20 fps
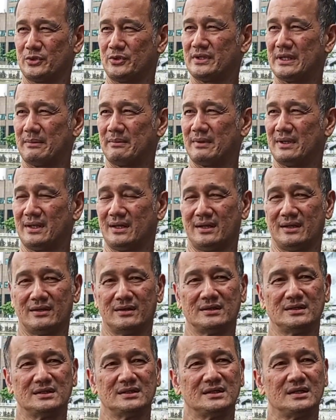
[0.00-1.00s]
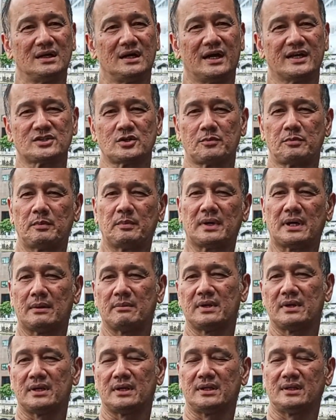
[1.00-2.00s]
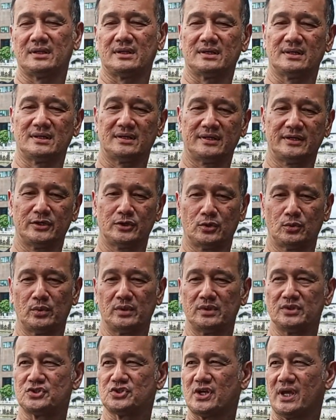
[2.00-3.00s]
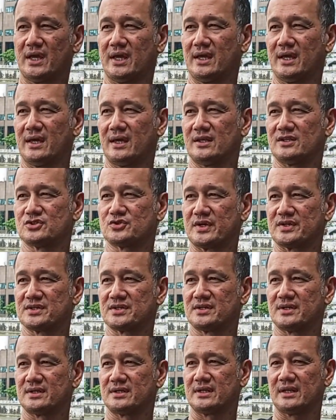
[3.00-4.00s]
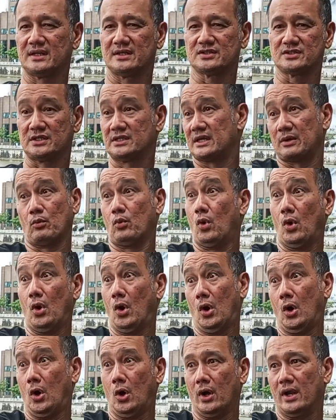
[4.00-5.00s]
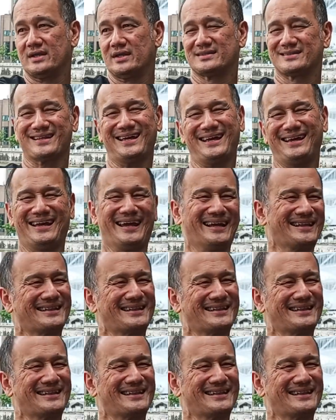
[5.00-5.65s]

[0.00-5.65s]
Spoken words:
Ridicule them. I saw people coming in, wheelchair and stretcher. Then they suddenly can walk. I said,